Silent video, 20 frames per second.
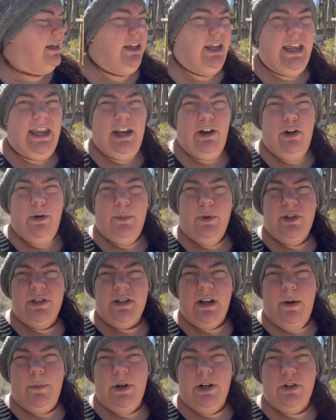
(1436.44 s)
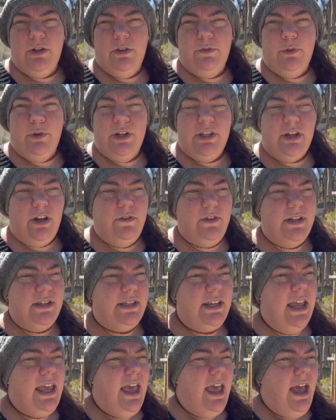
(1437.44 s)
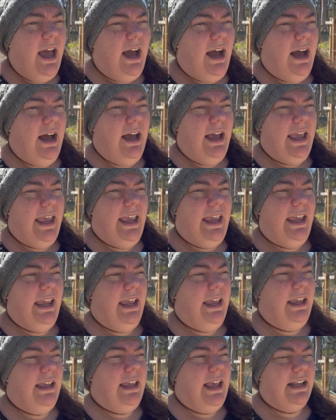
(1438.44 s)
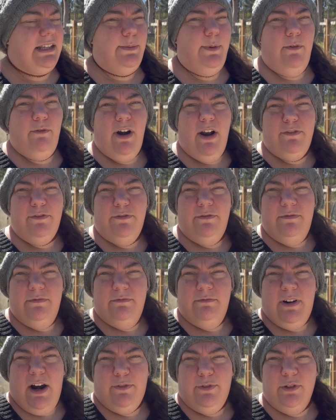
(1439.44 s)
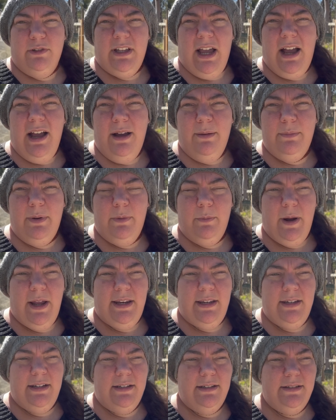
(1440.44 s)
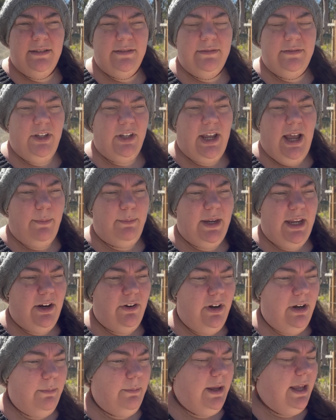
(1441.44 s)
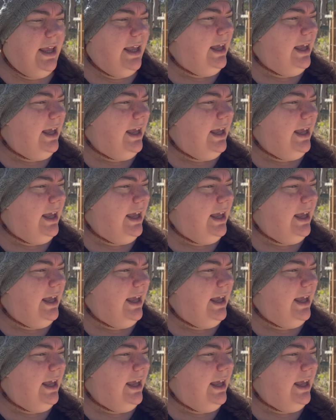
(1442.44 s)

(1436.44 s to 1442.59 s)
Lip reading: You hear him all the time when I do the voiceovers. He gets a bit ruffled up when you come near him.